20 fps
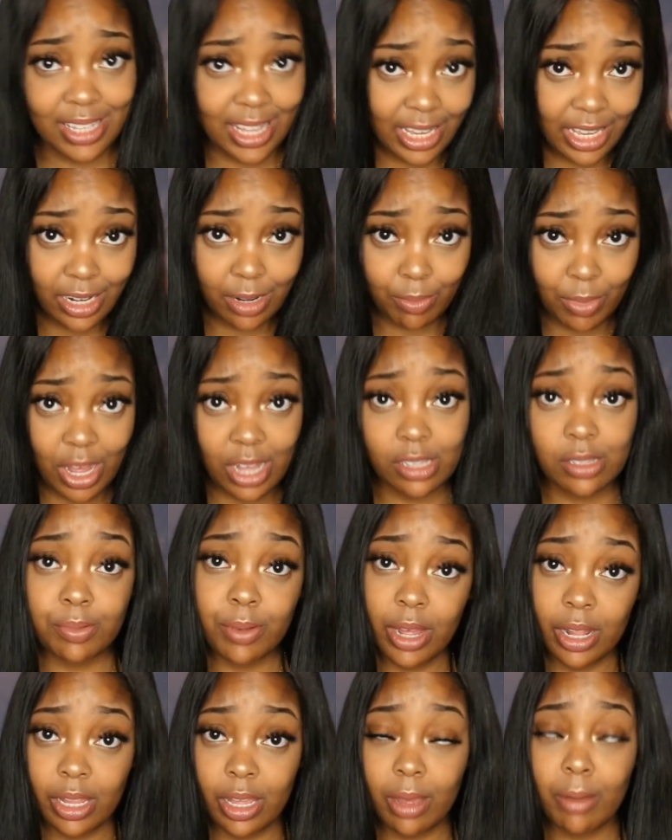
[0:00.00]
I get a box,
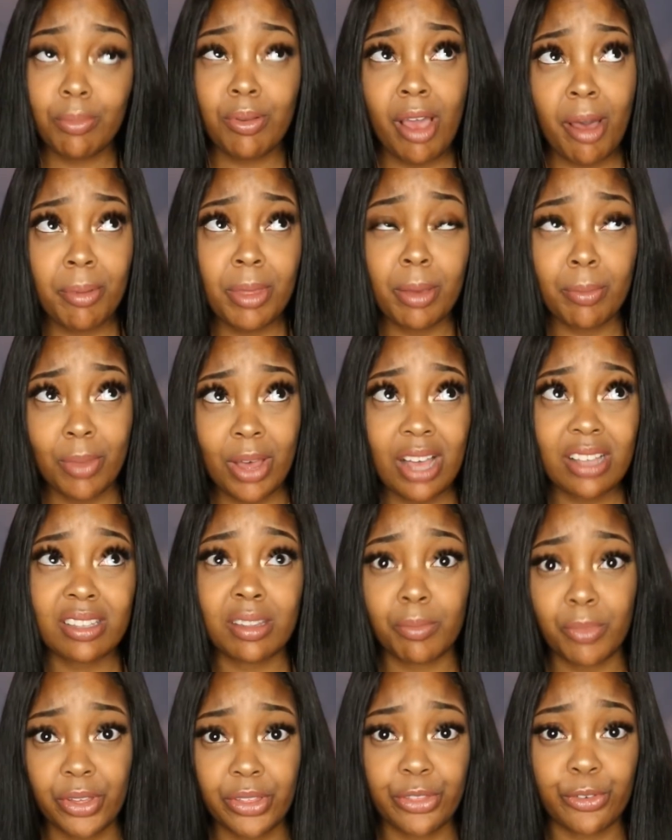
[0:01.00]
probably a box a
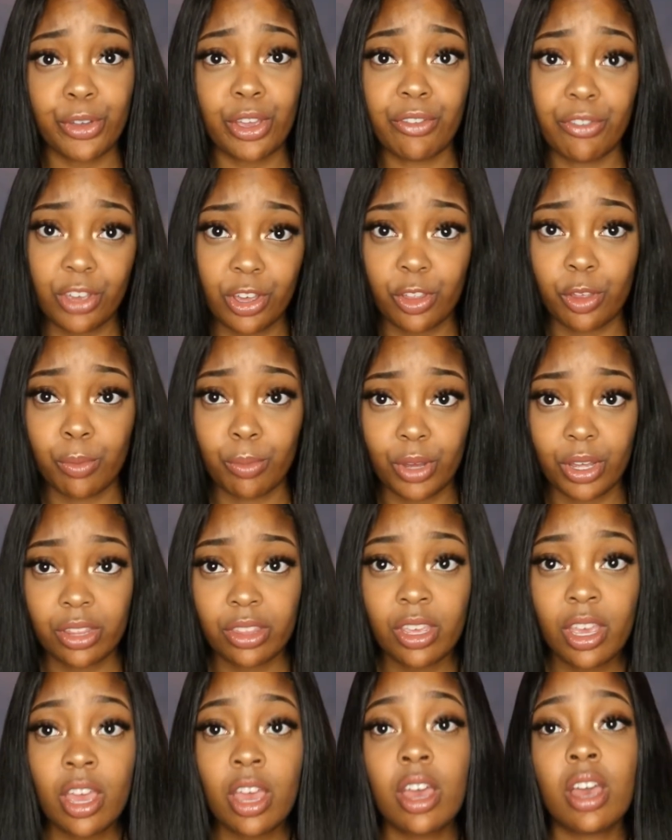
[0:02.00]
month or every other
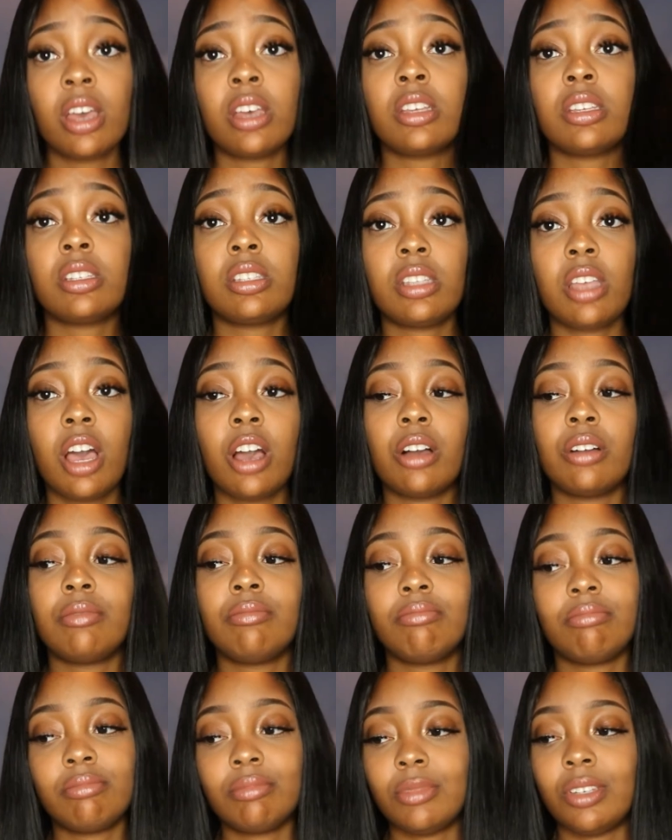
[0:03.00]
month. So
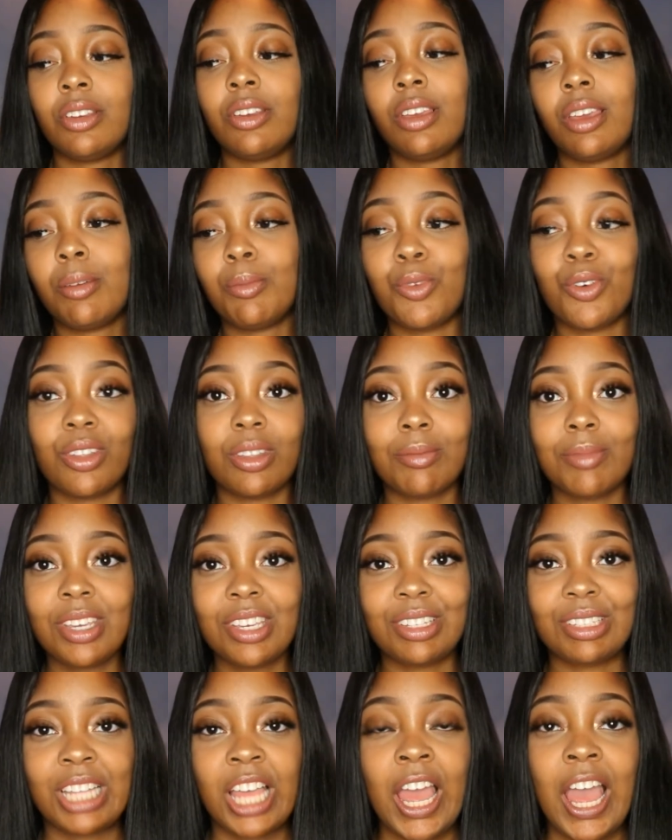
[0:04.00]
you can get more than me.